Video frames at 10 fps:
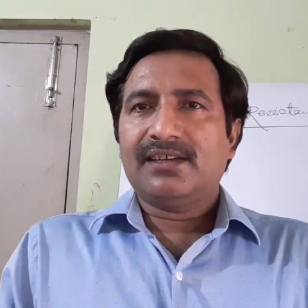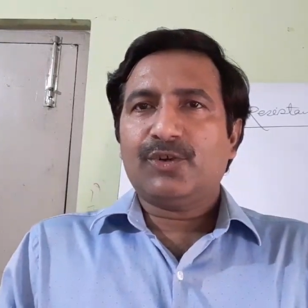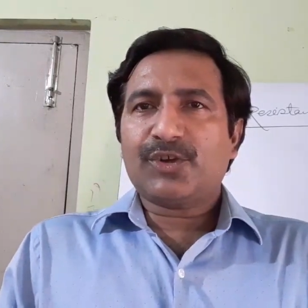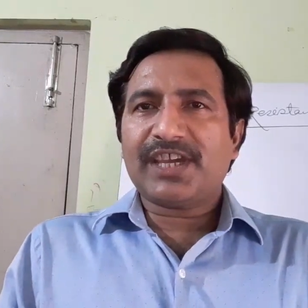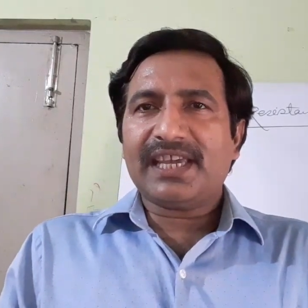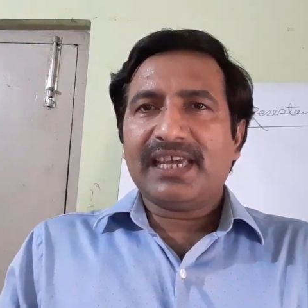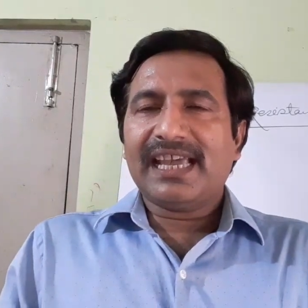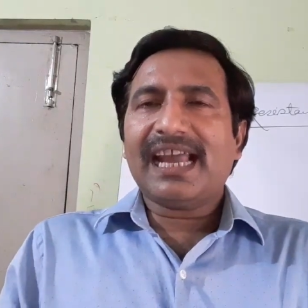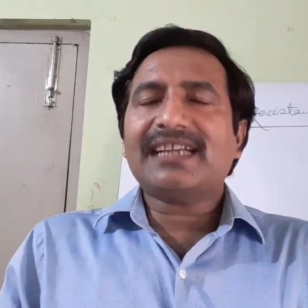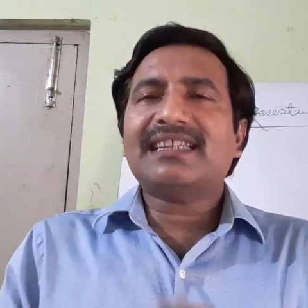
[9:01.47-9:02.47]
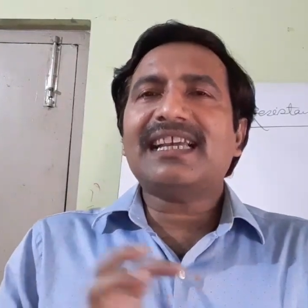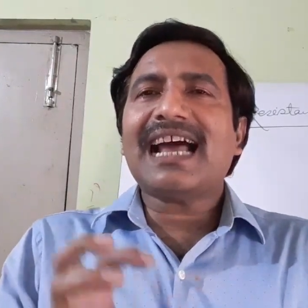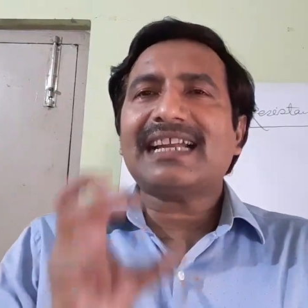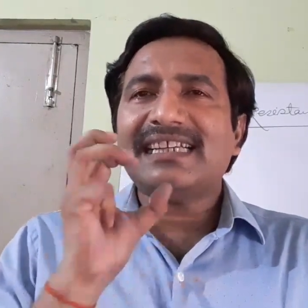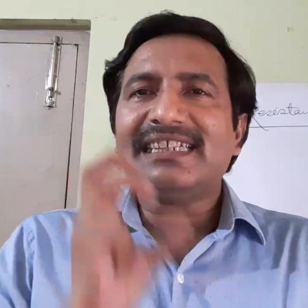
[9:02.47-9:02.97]
Okay, and they
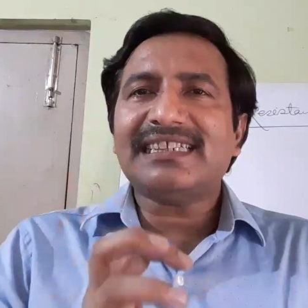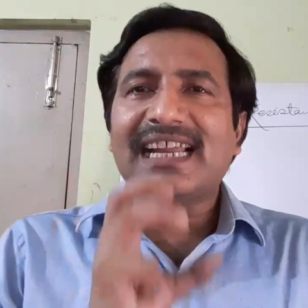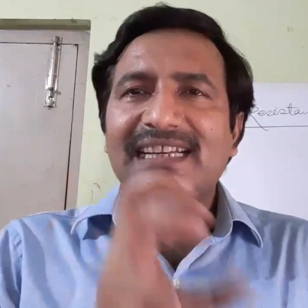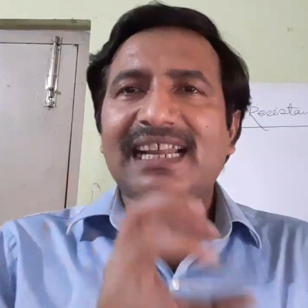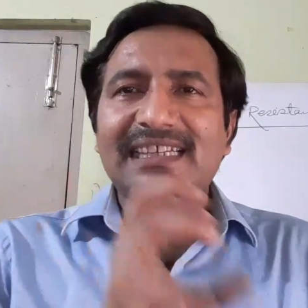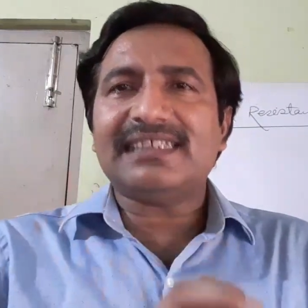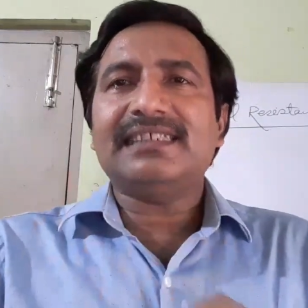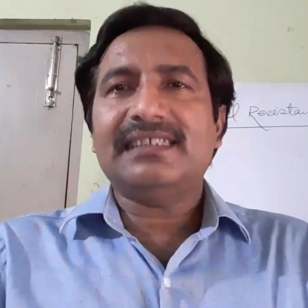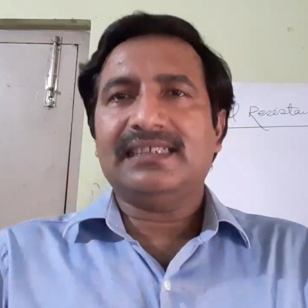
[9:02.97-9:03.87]
are internally